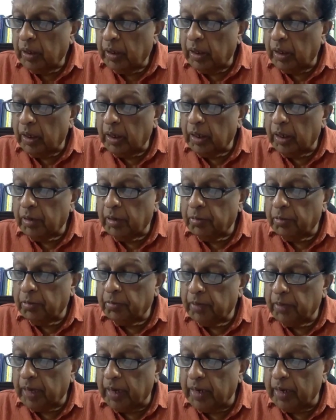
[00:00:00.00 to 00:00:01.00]

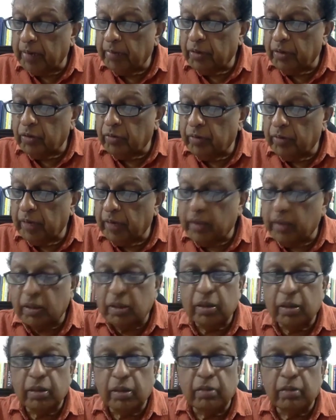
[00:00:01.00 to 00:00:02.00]
Um, and to make
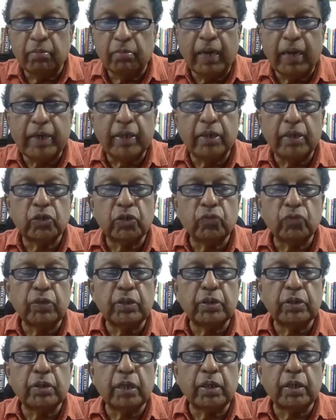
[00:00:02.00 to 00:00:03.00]
matters
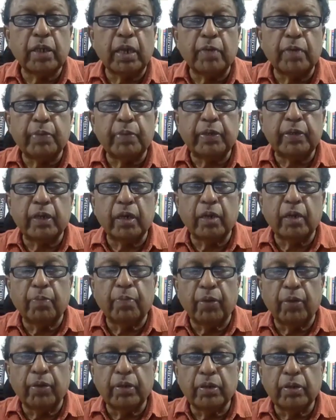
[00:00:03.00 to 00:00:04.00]
worse at that particular
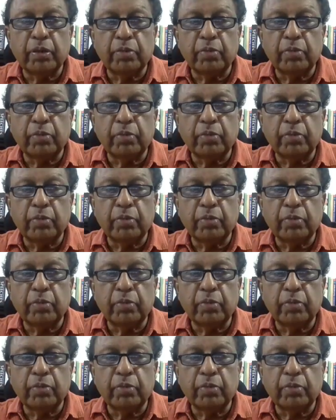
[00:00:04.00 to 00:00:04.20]
point,